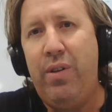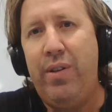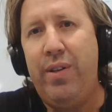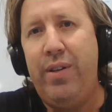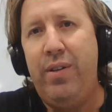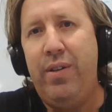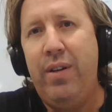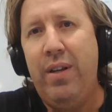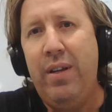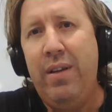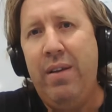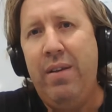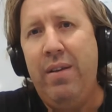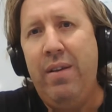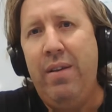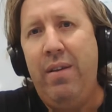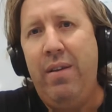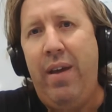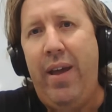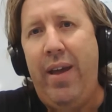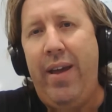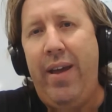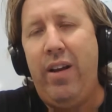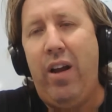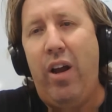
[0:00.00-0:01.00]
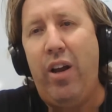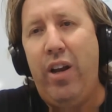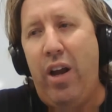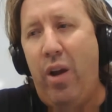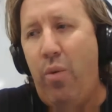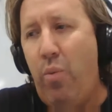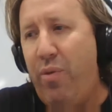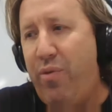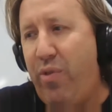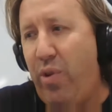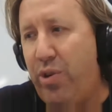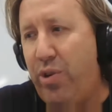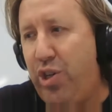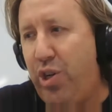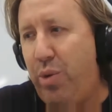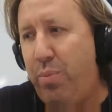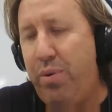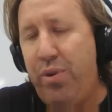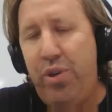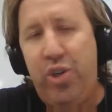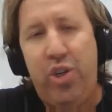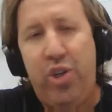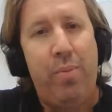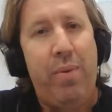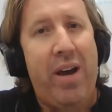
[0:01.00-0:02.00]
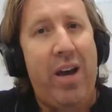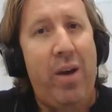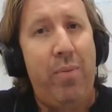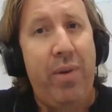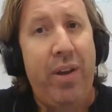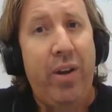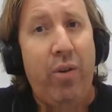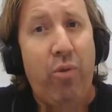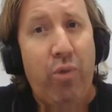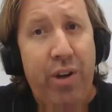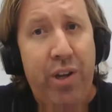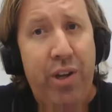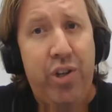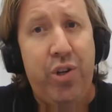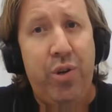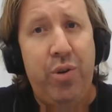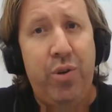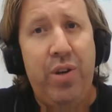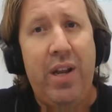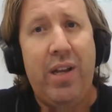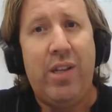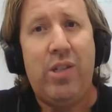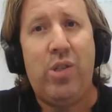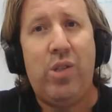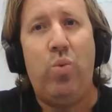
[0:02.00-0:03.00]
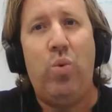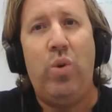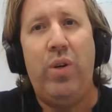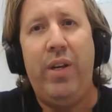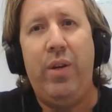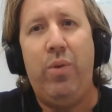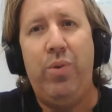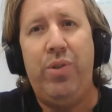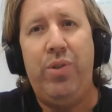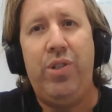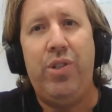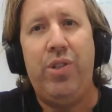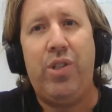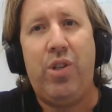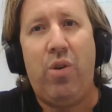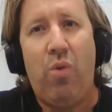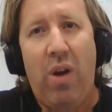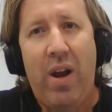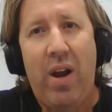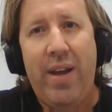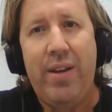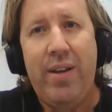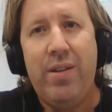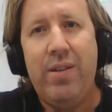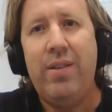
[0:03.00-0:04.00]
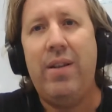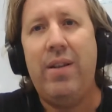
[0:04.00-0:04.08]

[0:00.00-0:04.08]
And I know we've got Shabu Shabar being reissued next week, which is great.